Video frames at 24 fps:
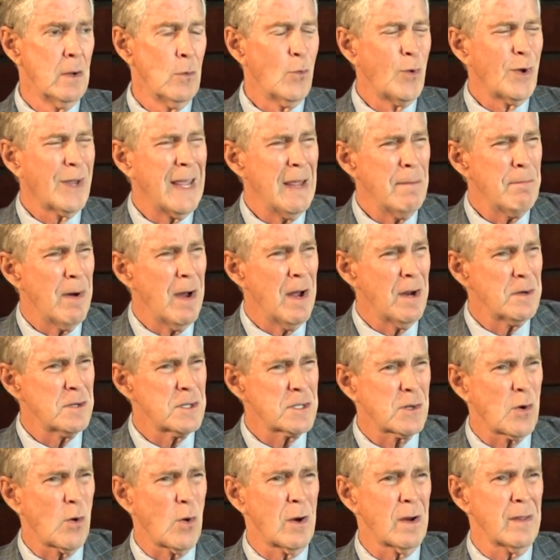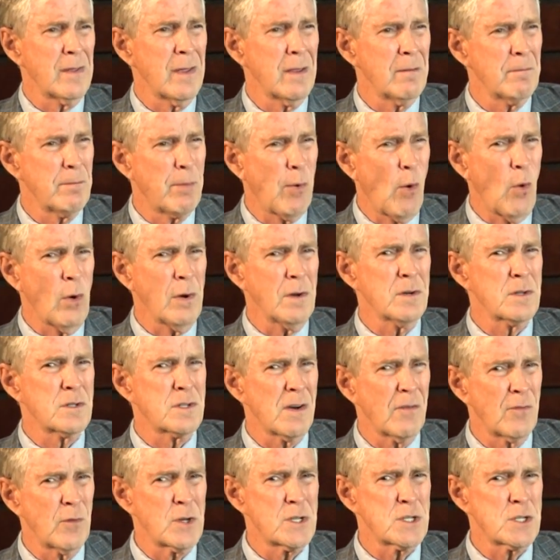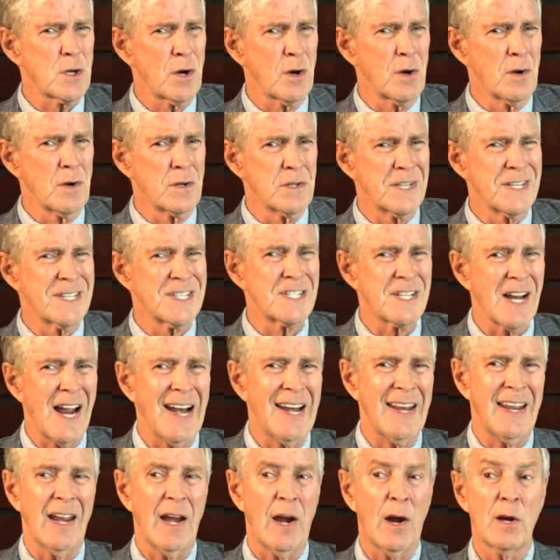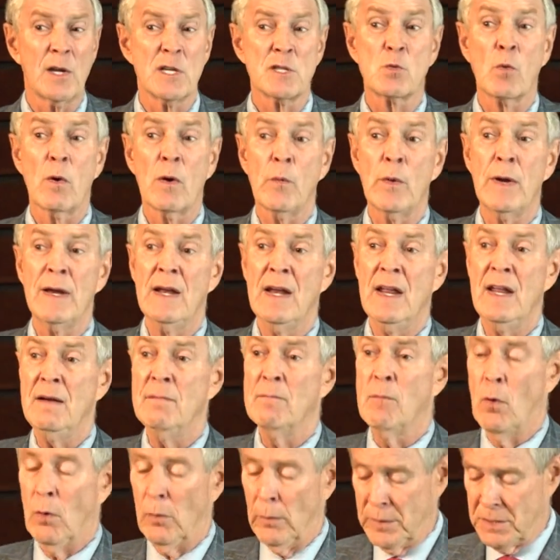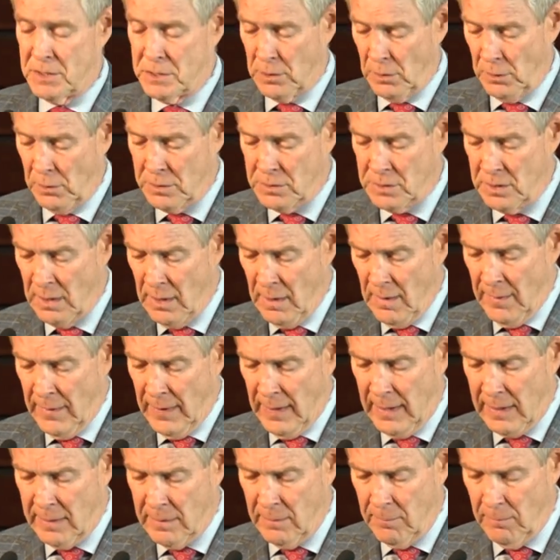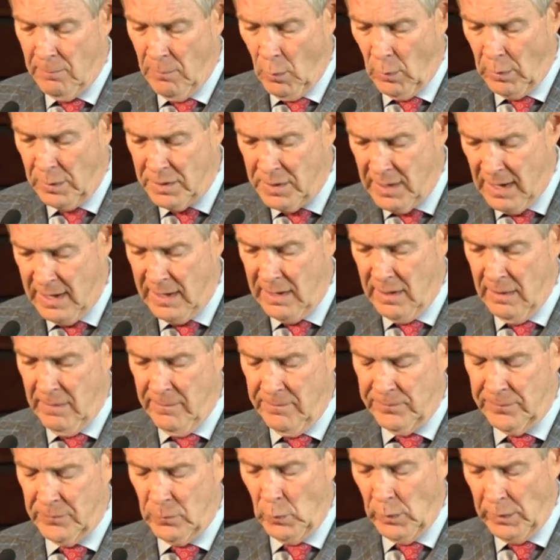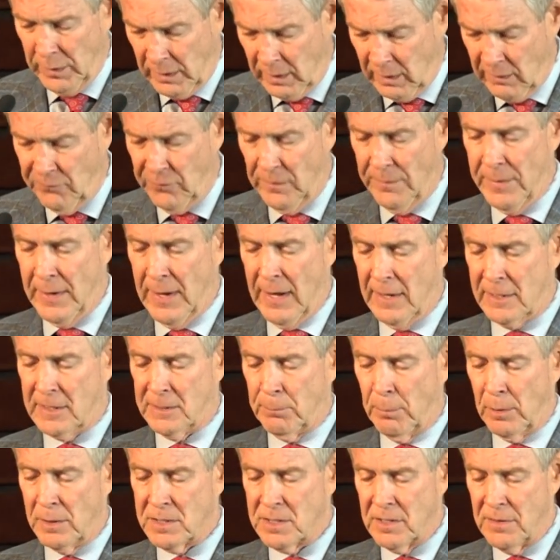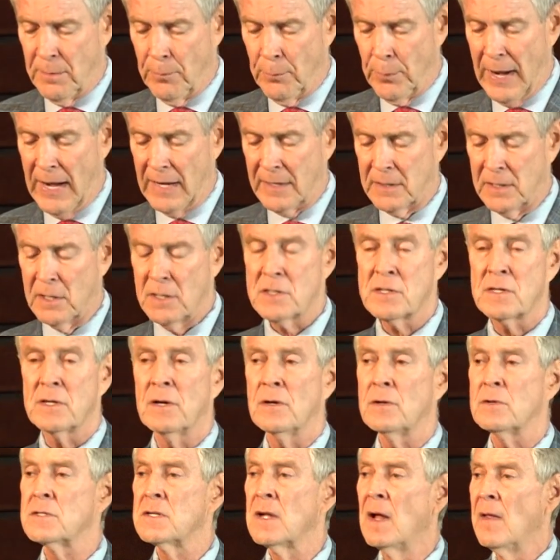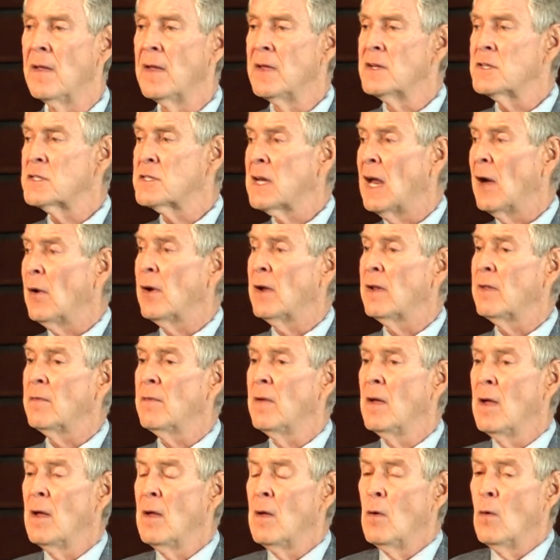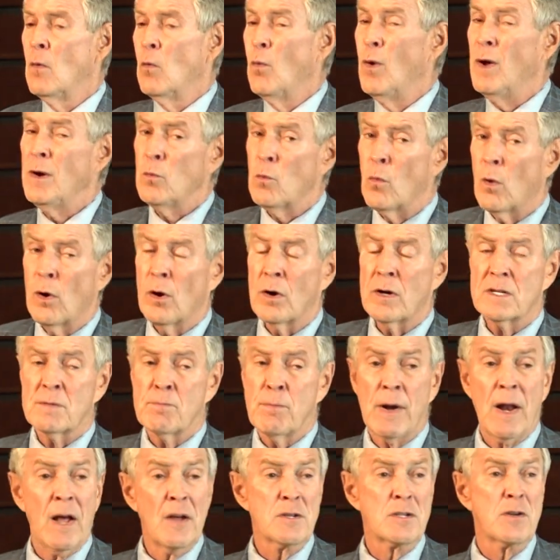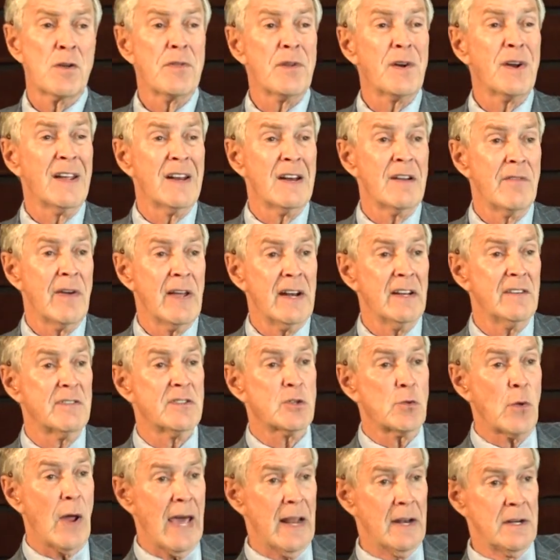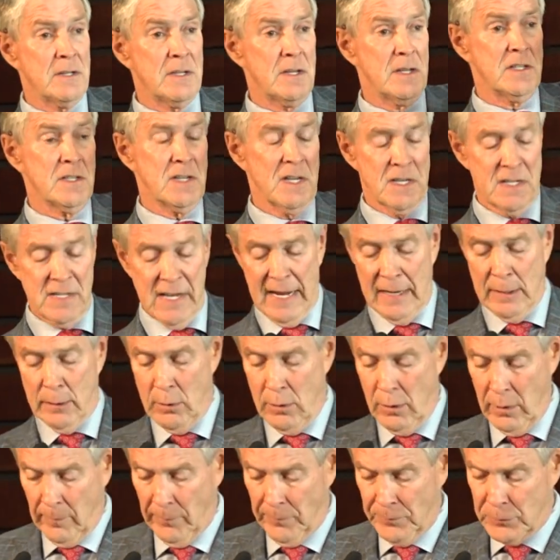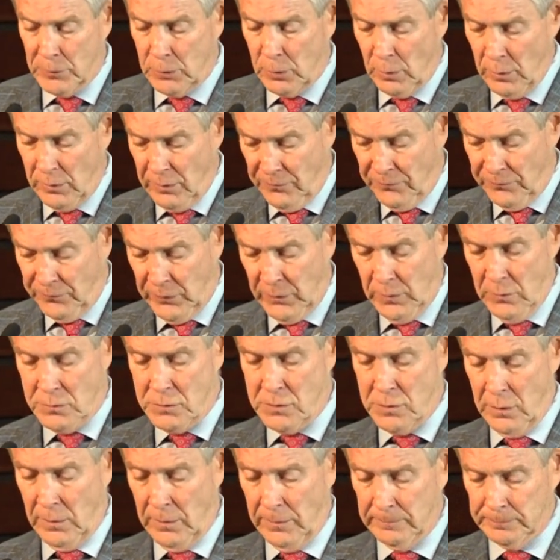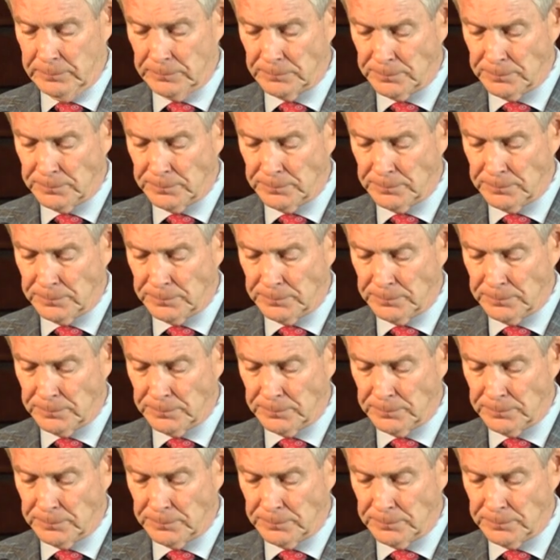We'll keep underscoring the importance of research and citing areas where we need more research and more data. We'll hear from the experts and the practitioners, sharing what works, but also their innovative strategies as they look to the future.